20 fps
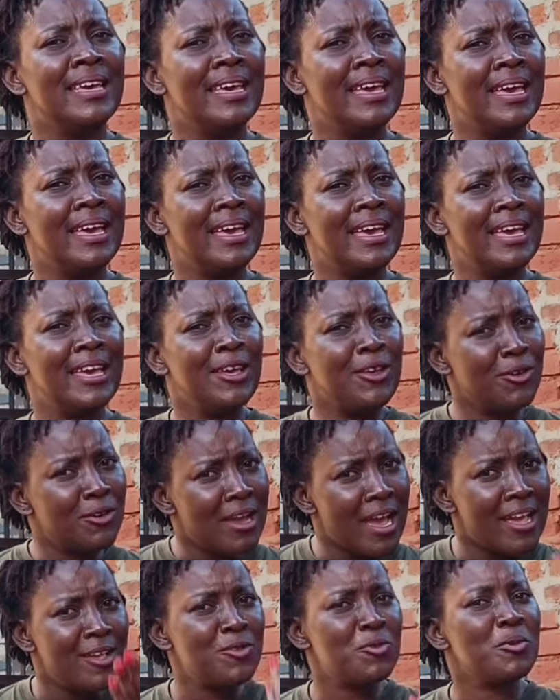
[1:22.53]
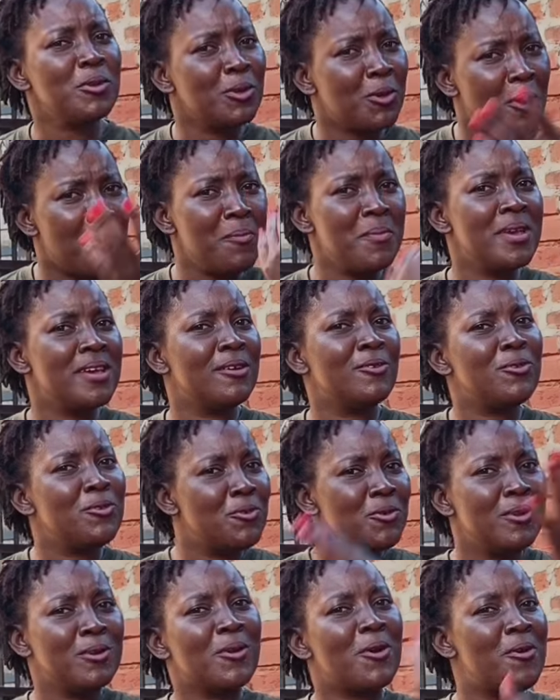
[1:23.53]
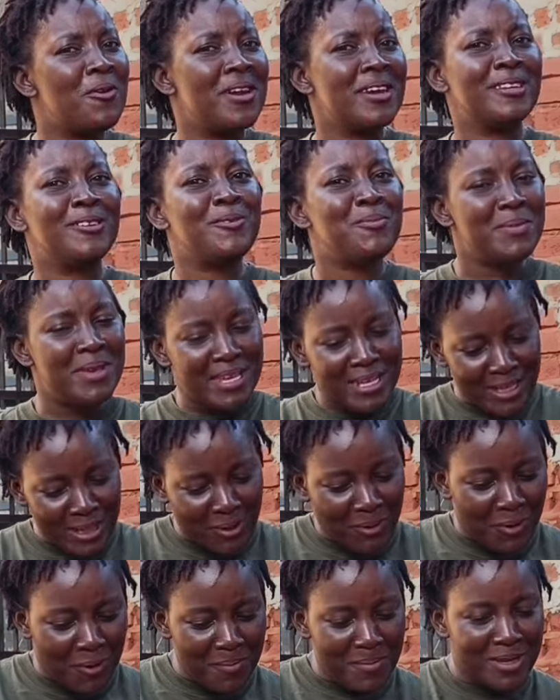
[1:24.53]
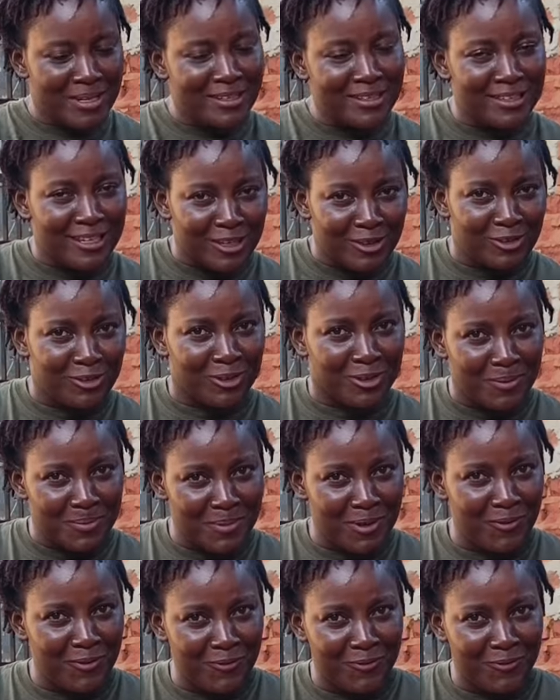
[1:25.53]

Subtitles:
Yeah? You guys will comment. We will correct me in the comment section